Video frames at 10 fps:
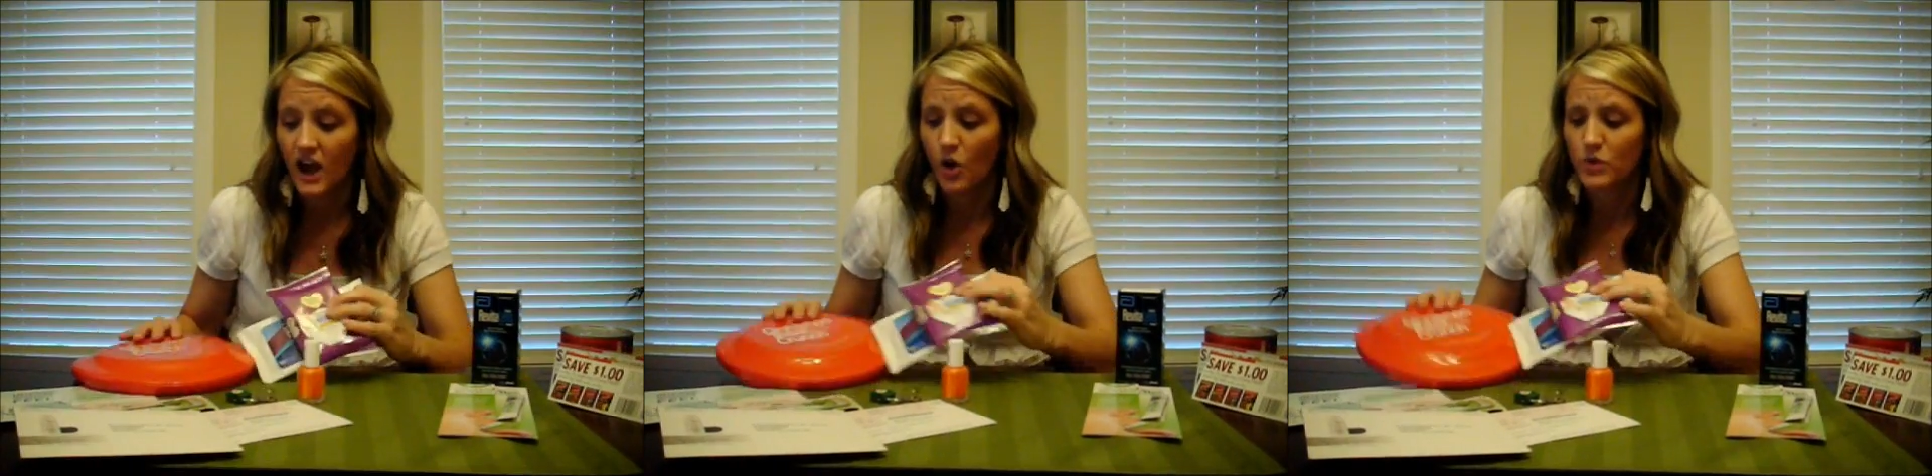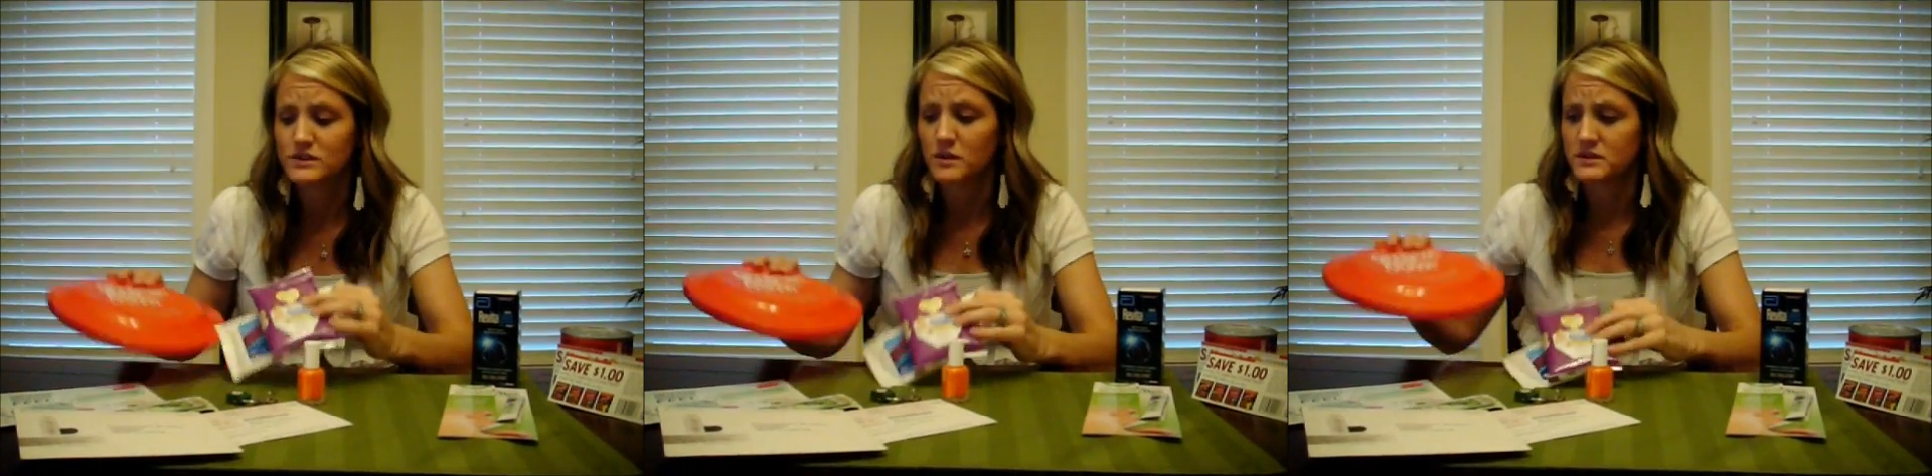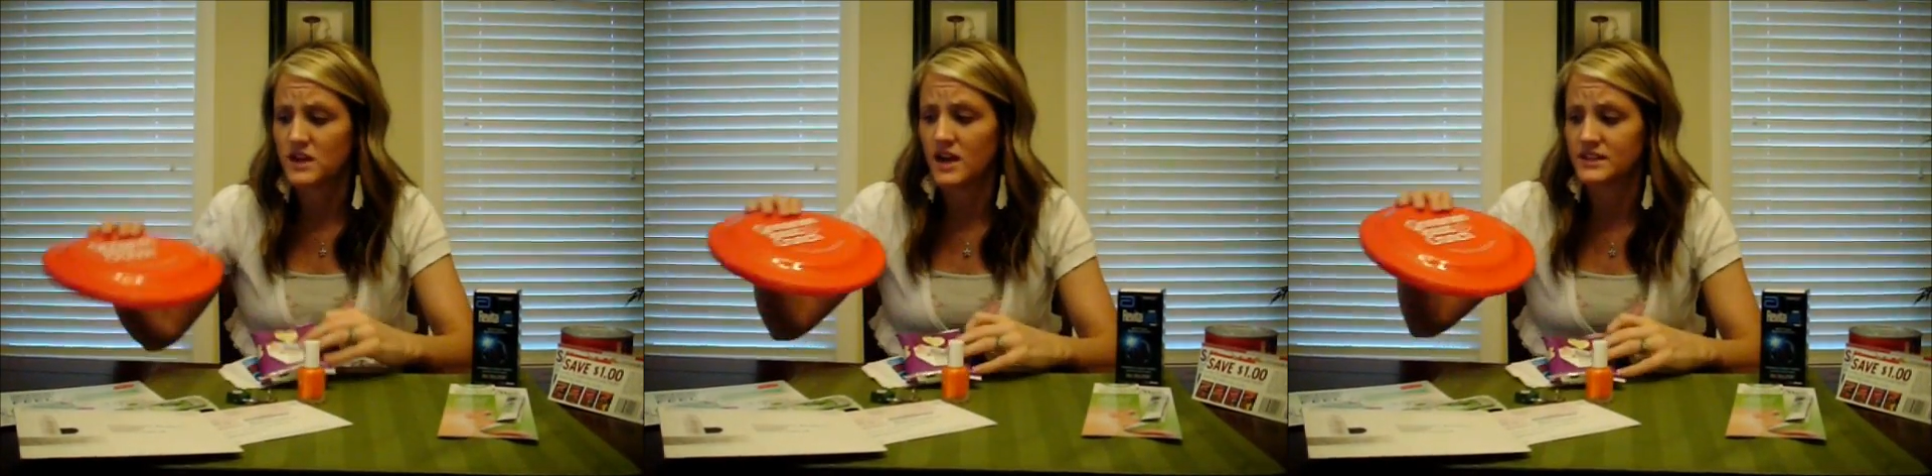Oh, this one
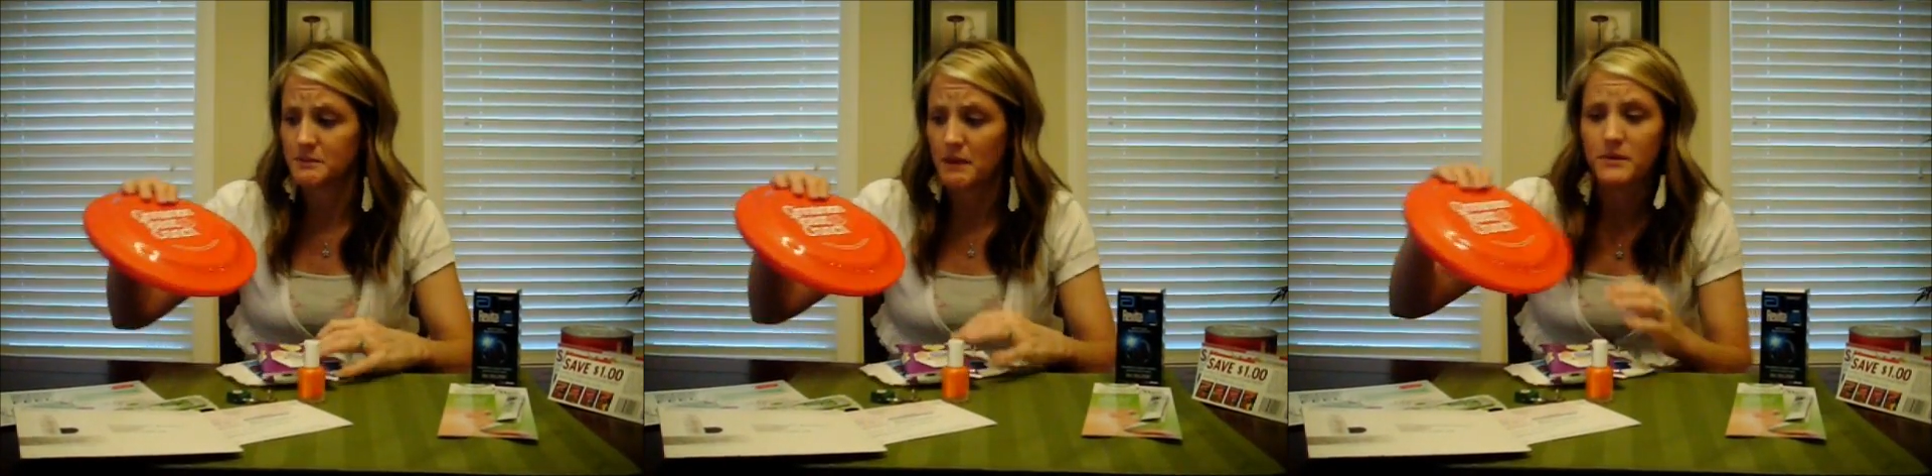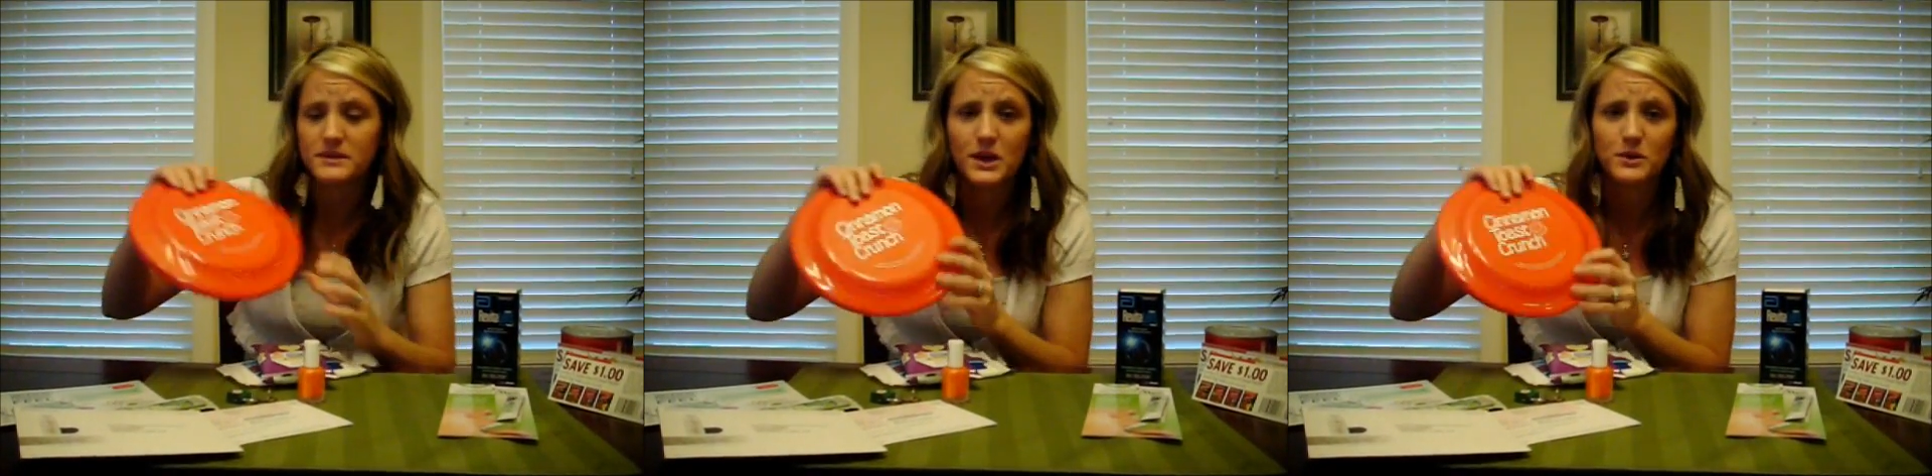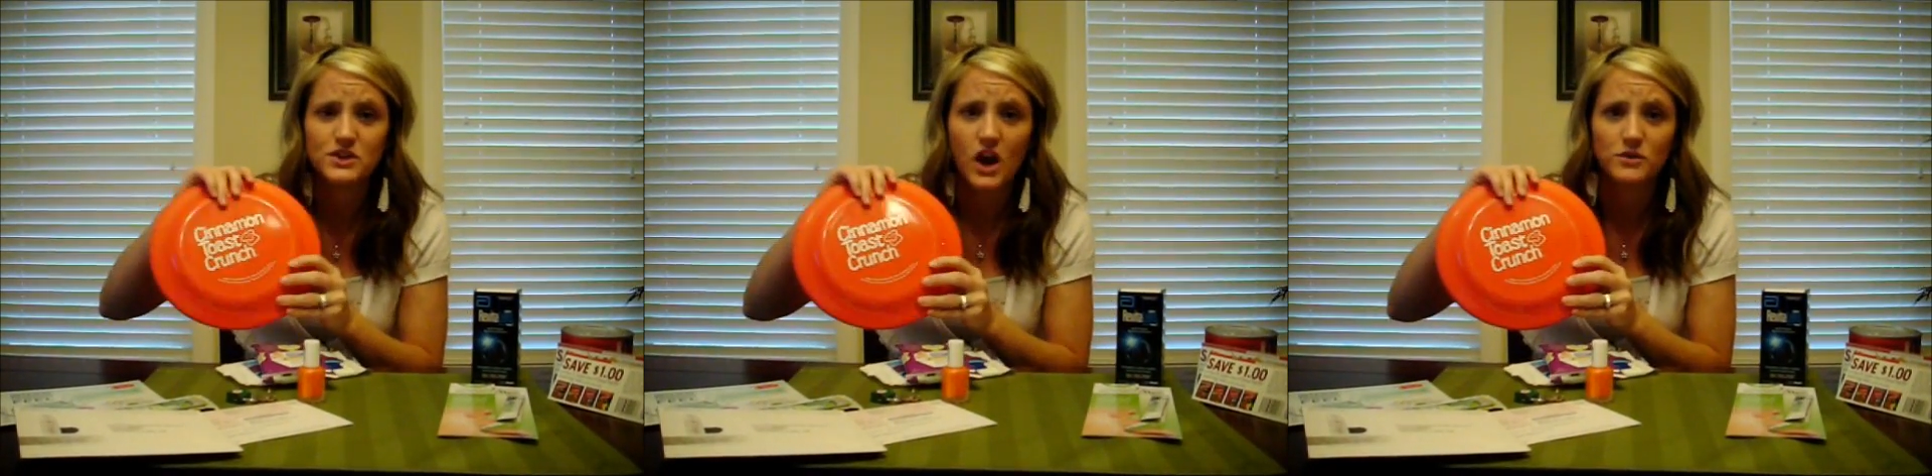was awesome. I was
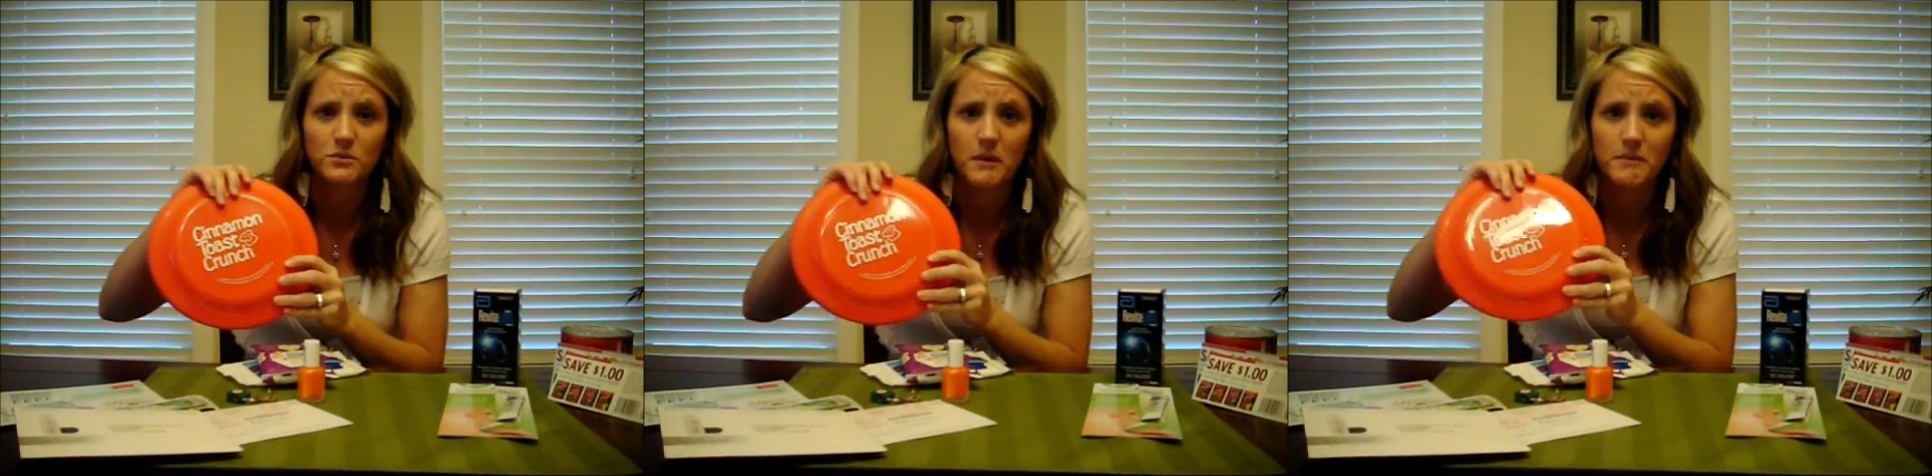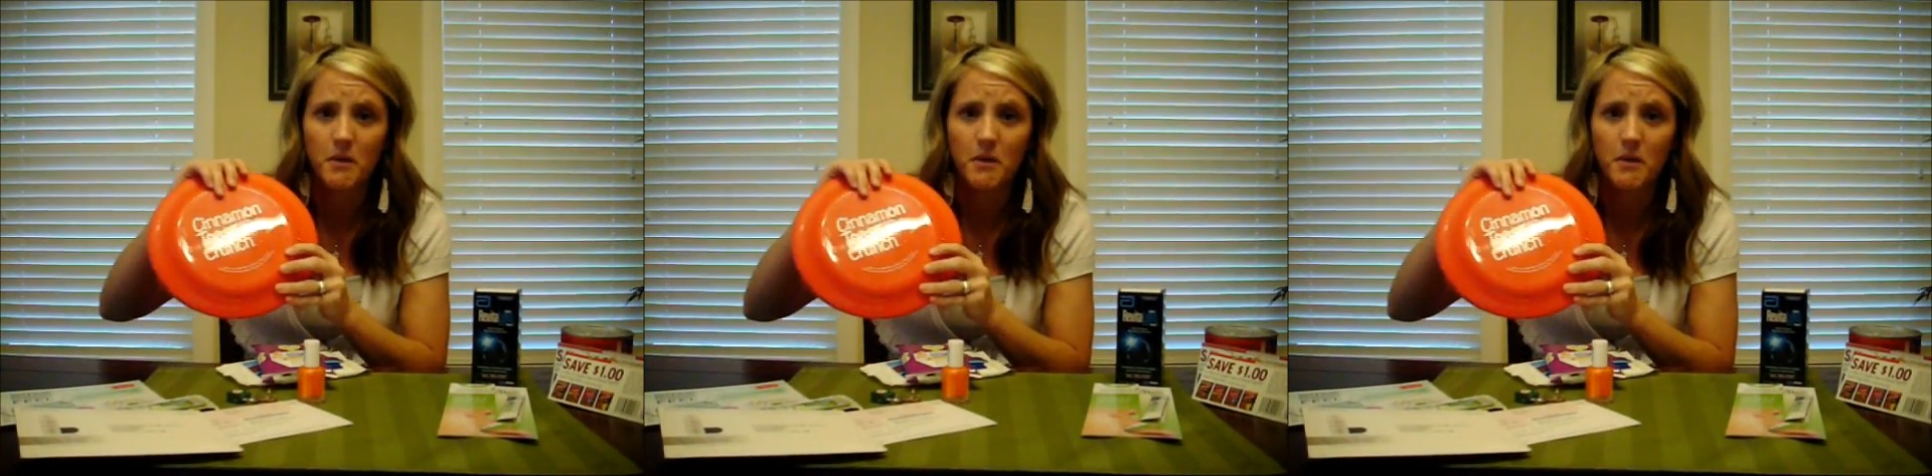so shocked when